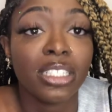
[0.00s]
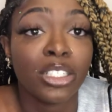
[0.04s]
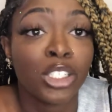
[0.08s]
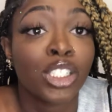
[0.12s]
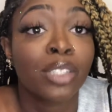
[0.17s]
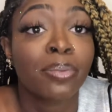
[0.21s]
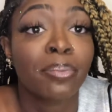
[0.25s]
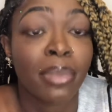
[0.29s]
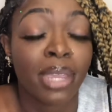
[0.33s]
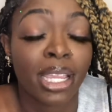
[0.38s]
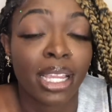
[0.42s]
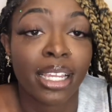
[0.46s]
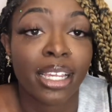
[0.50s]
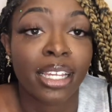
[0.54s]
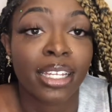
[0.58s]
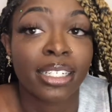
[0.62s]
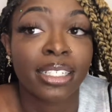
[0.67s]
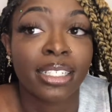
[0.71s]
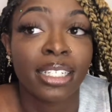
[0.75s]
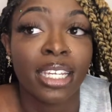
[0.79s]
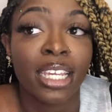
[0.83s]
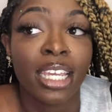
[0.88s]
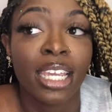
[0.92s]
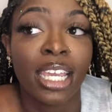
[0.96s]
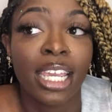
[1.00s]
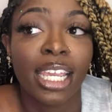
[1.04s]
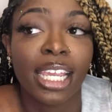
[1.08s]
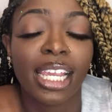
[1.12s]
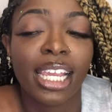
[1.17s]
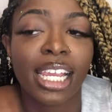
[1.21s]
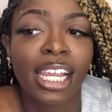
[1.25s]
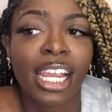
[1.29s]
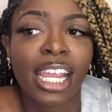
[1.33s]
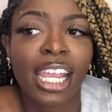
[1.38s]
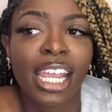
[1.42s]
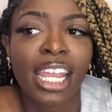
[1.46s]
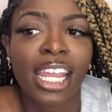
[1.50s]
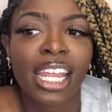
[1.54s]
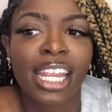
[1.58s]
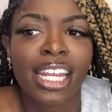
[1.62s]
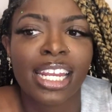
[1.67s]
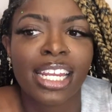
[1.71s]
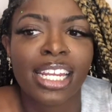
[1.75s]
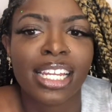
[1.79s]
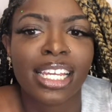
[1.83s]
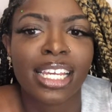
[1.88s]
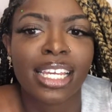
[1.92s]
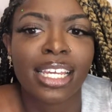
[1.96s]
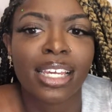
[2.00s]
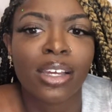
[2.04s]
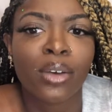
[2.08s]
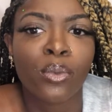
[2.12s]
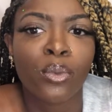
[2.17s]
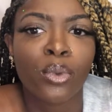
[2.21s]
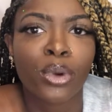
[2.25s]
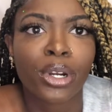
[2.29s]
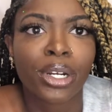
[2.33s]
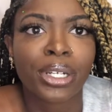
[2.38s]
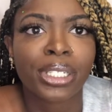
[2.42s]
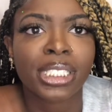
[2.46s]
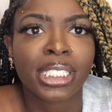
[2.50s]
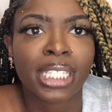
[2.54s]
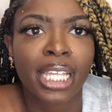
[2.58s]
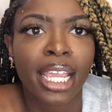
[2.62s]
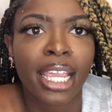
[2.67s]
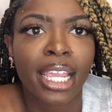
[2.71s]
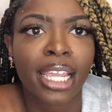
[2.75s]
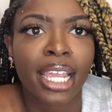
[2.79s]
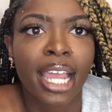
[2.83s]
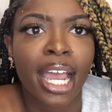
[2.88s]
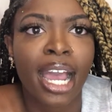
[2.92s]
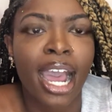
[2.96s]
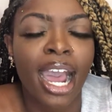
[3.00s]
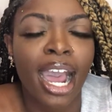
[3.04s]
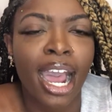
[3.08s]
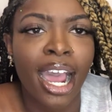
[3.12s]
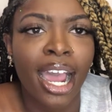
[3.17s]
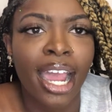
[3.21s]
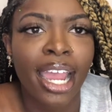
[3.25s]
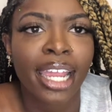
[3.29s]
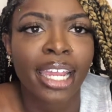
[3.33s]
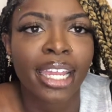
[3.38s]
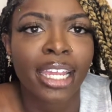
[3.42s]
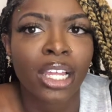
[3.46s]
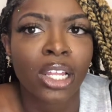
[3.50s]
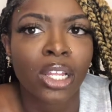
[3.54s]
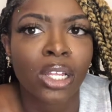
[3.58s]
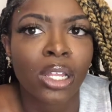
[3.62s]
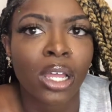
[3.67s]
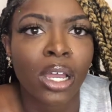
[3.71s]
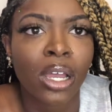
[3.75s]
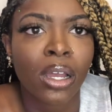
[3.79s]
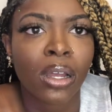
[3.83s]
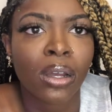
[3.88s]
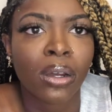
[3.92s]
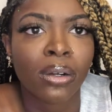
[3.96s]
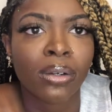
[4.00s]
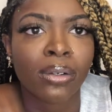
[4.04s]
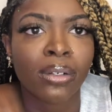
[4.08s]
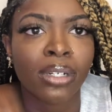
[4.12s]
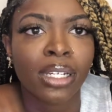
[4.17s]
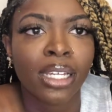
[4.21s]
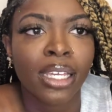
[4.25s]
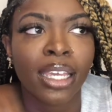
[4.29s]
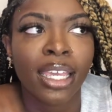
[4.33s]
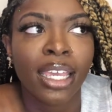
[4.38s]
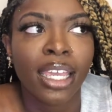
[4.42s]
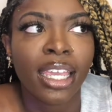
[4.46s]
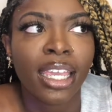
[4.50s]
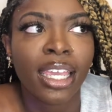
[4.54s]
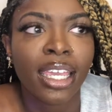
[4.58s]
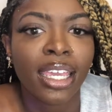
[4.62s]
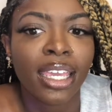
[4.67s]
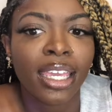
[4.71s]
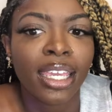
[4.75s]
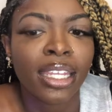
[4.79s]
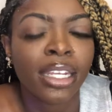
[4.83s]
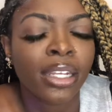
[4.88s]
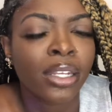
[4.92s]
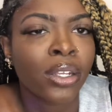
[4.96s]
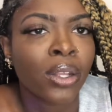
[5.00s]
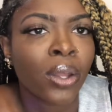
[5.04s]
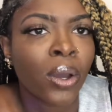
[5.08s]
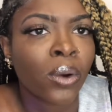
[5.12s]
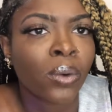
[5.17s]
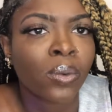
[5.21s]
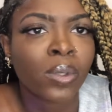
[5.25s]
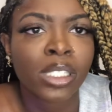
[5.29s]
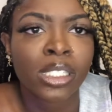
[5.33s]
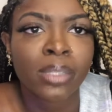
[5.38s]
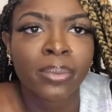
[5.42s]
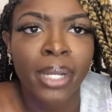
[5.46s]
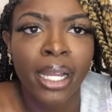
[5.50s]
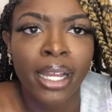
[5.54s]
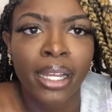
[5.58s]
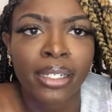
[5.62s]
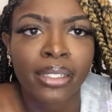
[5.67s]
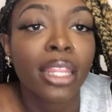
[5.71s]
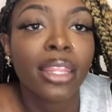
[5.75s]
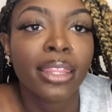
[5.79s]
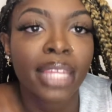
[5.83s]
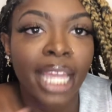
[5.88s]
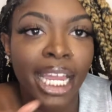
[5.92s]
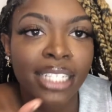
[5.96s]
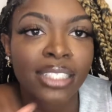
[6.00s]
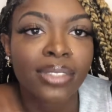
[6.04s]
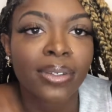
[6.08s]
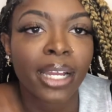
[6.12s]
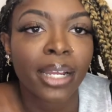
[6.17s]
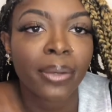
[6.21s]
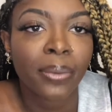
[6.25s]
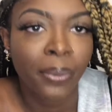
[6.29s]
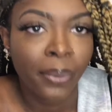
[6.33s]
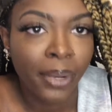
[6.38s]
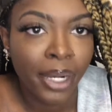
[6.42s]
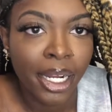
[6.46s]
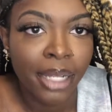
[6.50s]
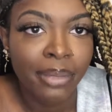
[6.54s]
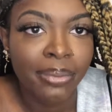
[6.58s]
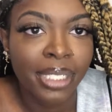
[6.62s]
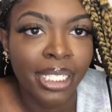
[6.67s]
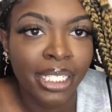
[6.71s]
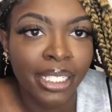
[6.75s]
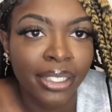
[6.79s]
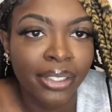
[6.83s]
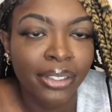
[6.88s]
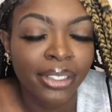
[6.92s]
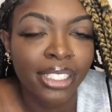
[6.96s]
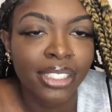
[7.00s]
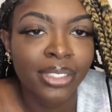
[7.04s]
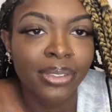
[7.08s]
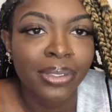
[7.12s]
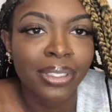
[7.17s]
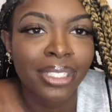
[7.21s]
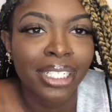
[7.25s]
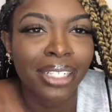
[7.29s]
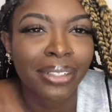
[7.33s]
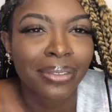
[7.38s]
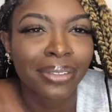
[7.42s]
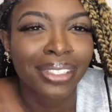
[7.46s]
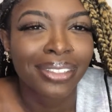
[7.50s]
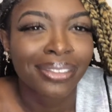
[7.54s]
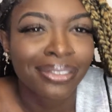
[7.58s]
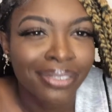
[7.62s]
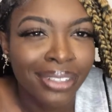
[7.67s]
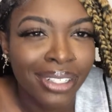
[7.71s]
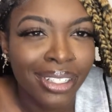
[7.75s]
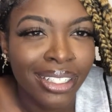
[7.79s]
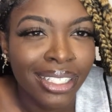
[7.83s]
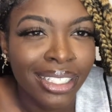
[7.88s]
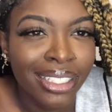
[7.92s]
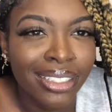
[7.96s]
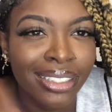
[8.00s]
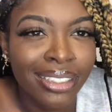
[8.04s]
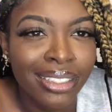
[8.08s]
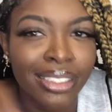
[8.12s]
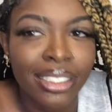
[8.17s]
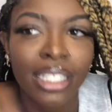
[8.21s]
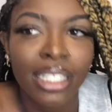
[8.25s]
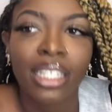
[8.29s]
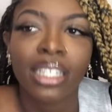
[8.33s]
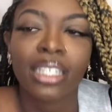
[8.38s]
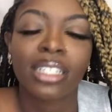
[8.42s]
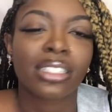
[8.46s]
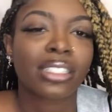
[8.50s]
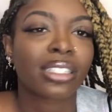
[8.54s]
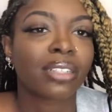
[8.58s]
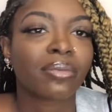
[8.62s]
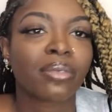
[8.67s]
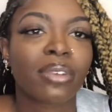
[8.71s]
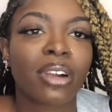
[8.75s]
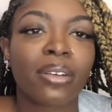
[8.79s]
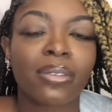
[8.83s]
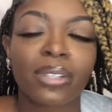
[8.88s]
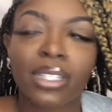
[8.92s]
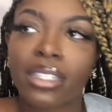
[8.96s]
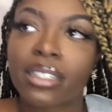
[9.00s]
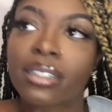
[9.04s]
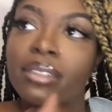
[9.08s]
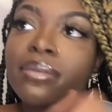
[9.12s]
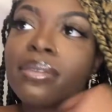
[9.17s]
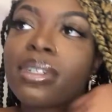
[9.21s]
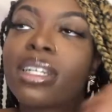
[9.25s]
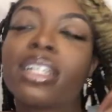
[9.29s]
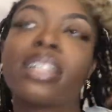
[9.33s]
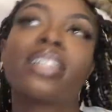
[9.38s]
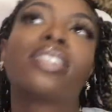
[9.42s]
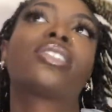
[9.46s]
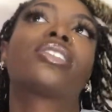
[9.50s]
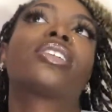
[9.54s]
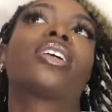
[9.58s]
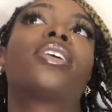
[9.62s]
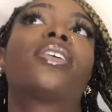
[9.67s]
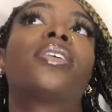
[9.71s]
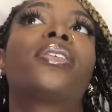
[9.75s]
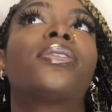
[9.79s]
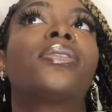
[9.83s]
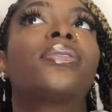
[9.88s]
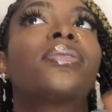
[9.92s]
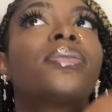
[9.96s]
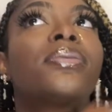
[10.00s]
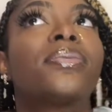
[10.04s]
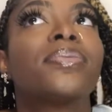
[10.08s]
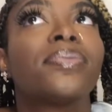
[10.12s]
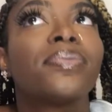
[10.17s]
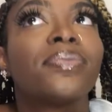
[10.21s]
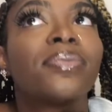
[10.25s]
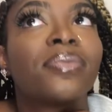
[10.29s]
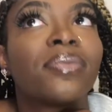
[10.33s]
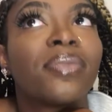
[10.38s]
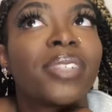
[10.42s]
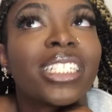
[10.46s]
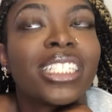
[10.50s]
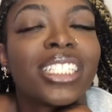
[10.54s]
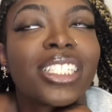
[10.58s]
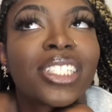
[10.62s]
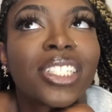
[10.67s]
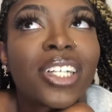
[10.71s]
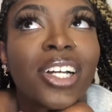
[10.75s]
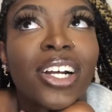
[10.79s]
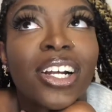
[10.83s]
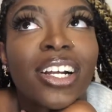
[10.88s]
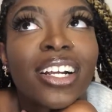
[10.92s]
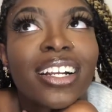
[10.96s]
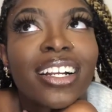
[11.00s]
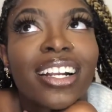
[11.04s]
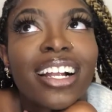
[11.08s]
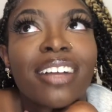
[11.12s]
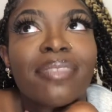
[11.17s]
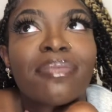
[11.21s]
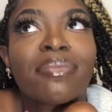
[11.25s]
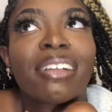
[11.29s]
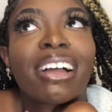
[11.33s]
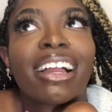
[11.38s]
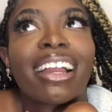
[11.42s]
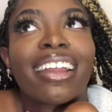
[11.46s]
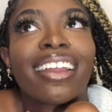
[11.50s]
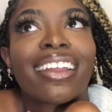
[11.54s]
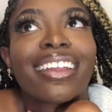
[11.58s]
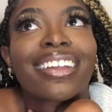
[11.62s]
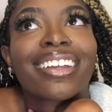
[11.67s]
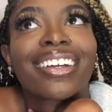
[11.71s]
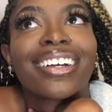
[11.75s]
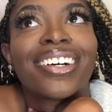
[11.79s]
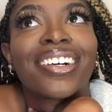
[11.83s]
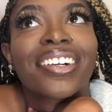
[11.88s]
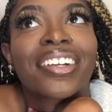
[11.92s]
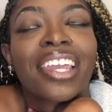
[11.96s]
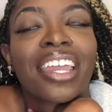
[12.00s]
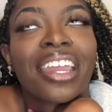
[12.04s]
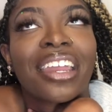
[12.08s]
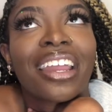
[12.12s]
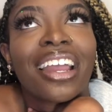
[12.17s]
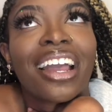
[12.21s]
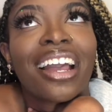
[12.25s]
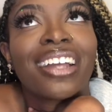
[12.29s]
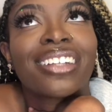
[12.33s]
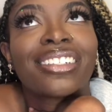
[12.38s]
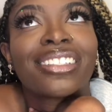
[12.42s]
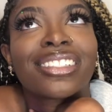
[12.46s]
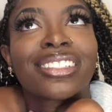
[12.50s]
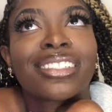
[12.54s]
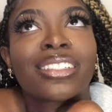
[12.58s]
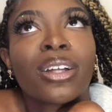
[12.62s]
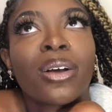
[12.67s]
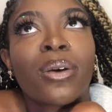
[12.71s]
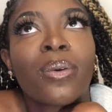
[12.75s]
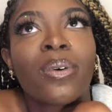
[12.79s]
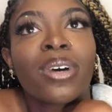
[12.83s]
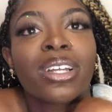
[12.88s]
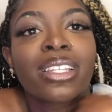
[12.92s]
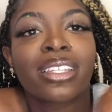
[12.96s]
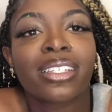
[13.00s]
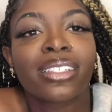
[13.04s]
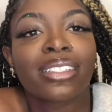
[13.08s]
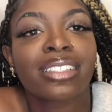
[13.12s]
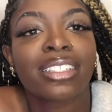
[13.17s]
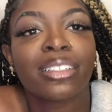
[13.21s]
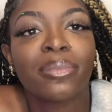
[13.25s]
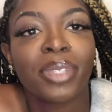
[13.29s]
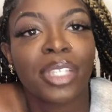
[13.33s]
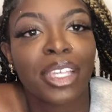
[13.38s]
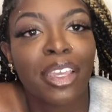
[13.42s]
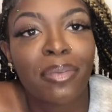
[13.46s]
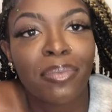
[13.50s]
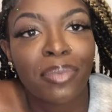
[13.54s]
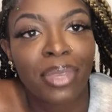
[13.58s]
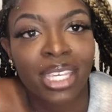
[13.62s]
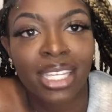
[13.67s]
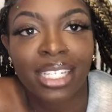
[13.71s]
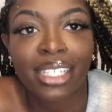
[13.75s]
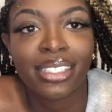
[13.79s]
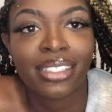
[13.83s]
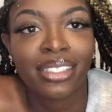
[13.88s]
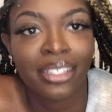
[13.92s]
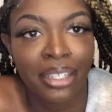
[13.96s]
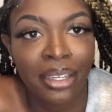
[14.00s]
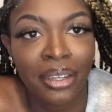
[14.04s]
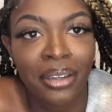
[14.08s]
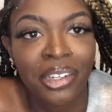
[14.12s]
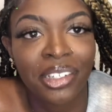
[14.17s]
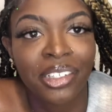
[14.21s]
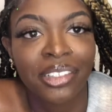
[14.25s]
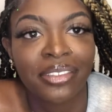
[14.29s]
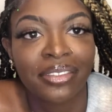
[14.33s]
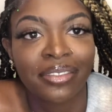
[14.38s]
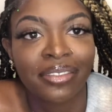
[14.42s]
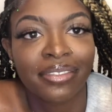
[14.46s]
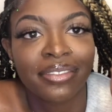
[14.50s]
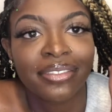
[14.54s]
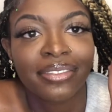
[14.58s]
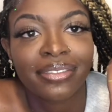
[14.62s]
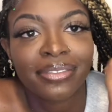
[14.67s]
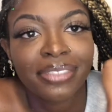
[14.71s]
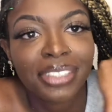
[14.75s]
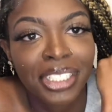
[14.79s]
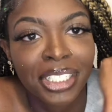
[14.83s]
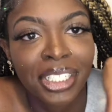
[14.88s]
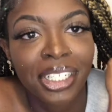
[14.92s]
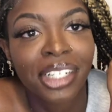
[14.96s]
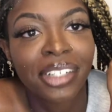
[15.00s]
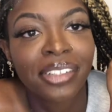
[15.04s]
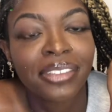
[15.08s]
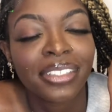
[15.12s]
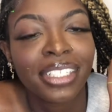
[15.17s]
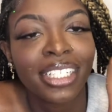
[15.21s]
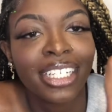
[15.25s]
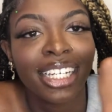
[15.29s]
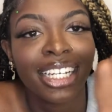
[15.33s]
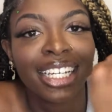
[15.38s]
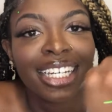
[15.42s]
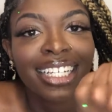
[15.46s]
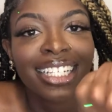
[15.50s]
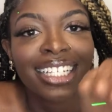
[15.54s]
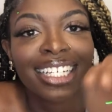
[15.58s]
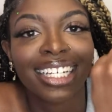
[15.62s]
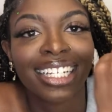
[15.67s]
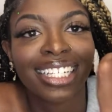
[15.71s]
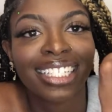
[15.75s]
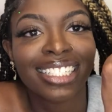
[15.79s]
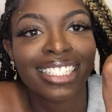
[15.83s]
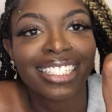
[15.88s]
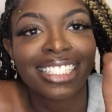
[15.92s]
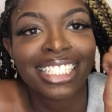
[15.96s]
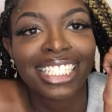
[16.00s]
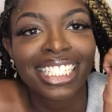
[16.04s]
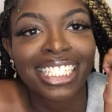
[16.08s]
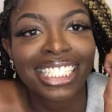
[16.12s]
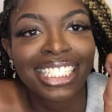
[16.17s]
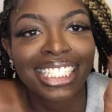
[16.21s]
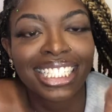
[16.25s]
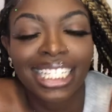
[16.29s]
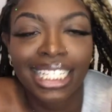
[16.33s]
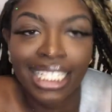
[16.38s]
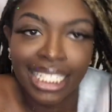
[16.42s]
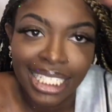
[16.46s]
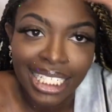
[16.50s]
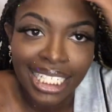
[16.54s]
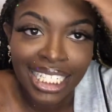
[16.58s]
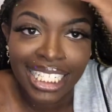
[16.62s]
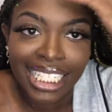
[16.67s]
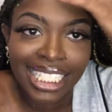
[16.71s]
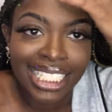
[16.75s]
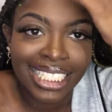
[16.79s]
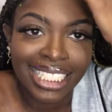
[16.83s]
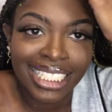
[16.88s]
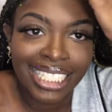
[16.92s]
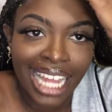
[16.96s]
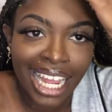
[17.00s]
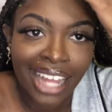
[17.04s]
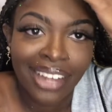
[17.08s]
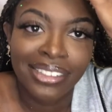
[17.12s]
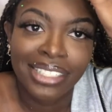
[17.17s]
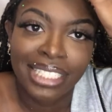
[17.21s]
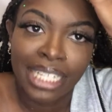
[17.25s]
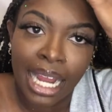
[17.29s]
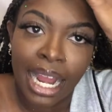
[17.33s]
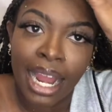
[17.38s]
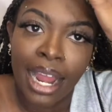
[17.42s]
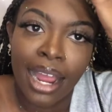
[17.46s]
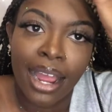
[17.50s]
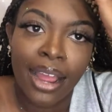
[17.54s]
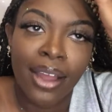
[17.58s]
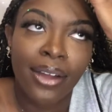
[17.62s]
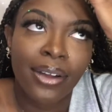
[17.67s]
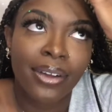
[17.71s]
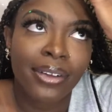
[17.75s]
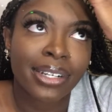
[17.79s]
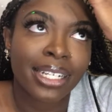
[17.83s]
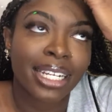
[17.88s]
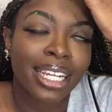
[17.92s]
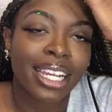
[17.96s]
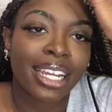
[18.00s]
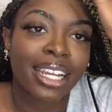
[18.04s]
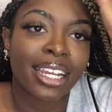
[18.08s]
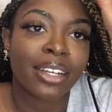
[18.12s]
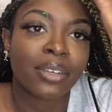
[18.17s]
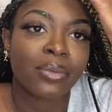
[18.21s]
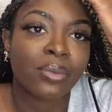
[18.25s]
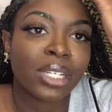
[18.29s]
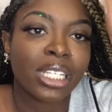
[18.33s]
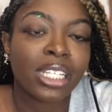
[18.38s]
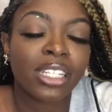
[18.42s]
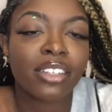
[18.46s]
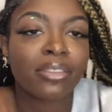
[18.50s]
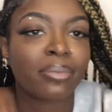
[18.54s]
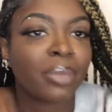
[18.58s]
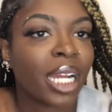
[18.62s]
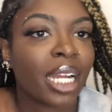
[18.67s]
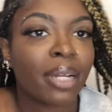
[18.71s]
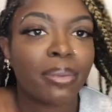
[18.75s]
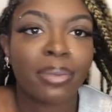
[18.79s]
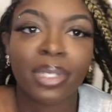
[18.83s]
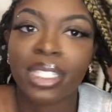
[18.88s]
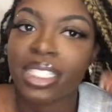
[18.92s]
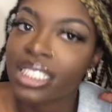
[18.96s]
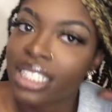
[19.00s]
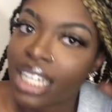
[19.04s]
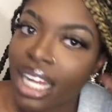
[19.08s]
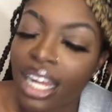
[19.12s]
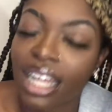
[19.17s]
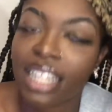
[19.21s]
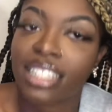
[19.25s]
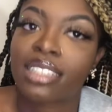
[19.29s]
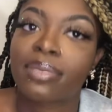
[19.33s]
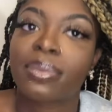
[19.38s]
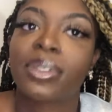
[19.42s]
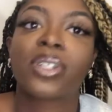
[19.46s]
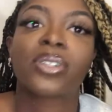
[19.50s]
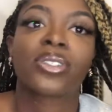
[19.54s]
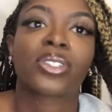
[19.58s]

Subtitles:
man, and we're saying hi, hello, no response. That's why we went up the hill, because we were like, what the f, something wrong with him. So I'm like, okay, I just don't want this to be a big deal, you know, because it's downtown and we live by a bunch of hospitals